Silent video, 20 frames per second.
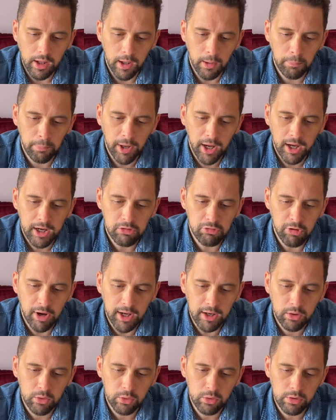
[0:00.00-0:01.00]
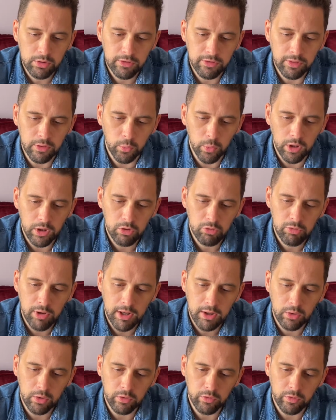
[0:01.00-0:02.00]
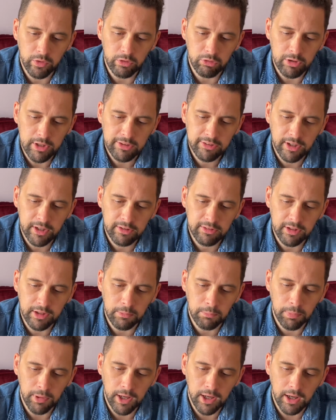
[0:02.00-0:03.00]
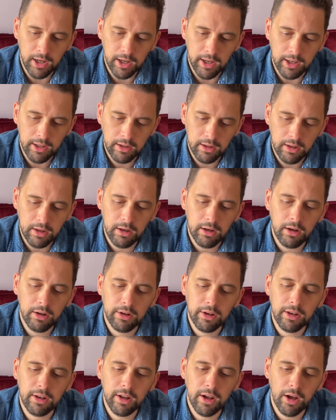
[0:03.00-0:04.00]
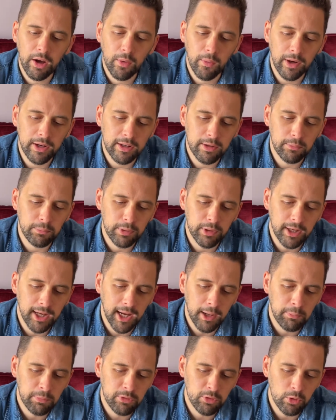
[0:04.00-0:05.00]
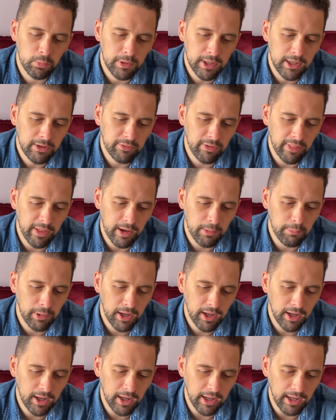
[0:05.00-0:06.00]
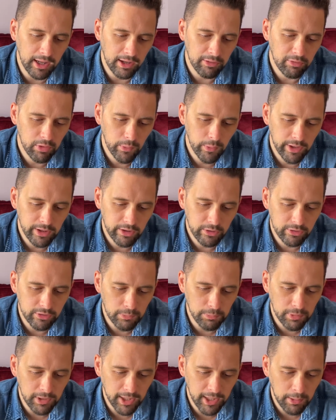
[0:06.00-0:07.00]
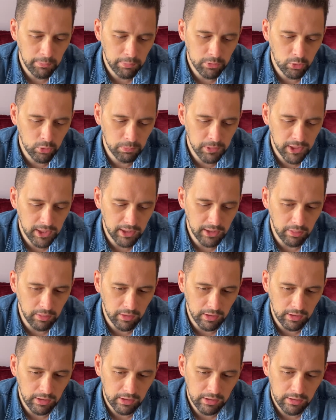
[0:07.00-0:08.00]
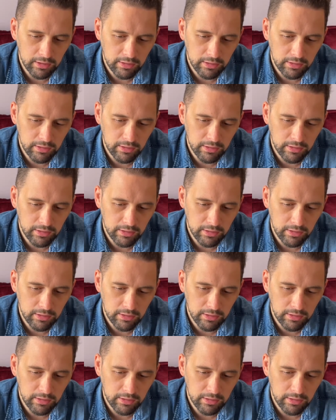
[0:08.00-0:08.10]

Pi records, the world record for reciting pi. Oh no, I didn't put capital P for that pi. Everywhere else I put capital P, I think.